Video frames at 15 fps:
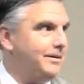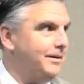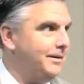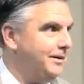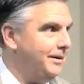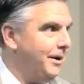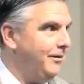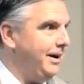
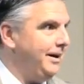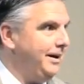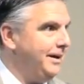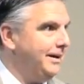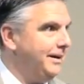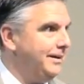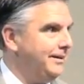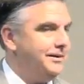Y'all ready?
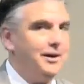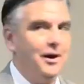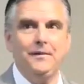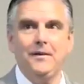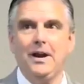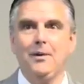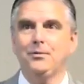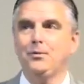So y'all
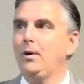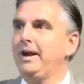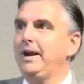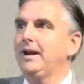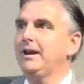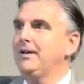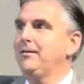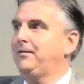thought I was way
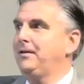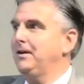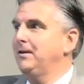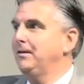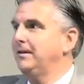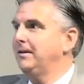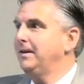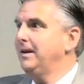in left field.
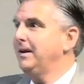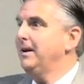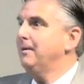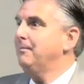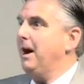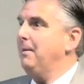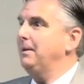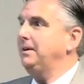
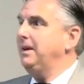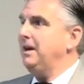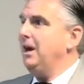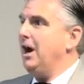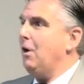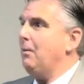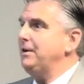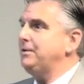Mom and daddy
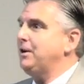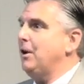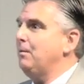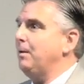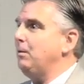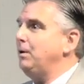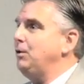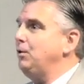always told
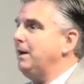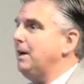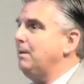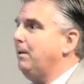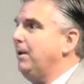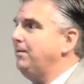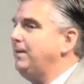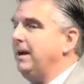me when you get a
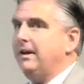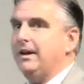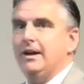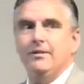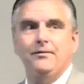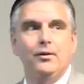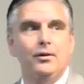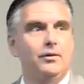birthday
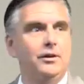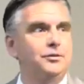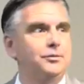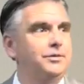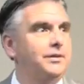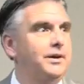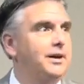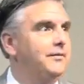gift or
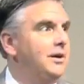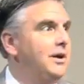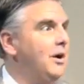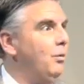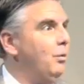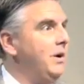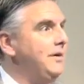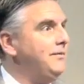Christmas gift
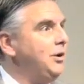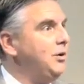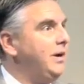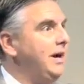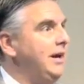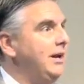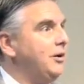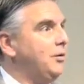or whatever you
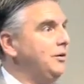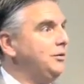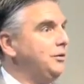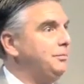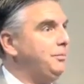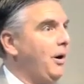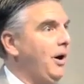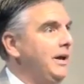get at a Christmas
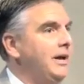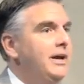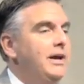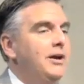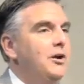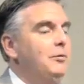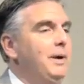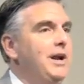party,
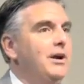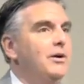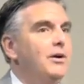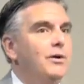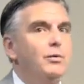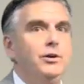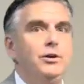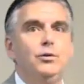no matter
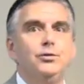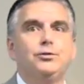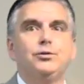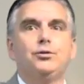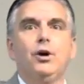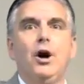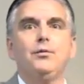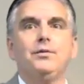when you used to
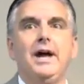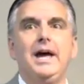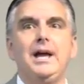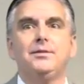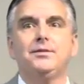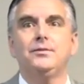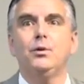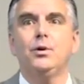draw
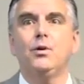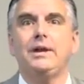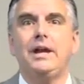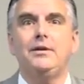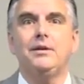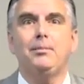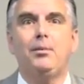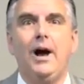names and we're going to
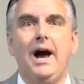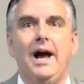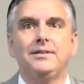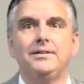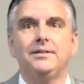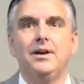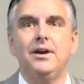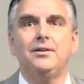keep the prizes
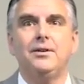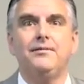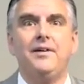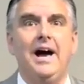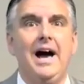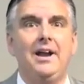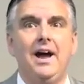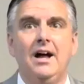under $5,